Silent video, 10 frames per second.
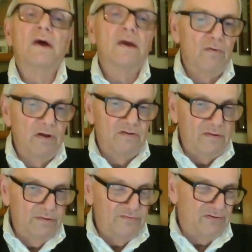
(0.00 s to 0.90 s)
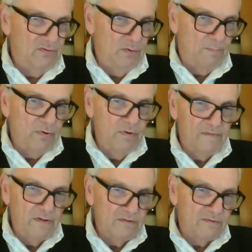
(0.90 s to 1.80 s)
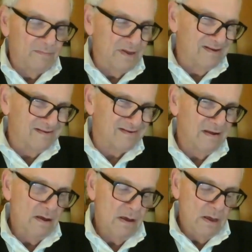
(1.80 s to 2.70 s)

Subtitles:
like a resolution to approve those minutes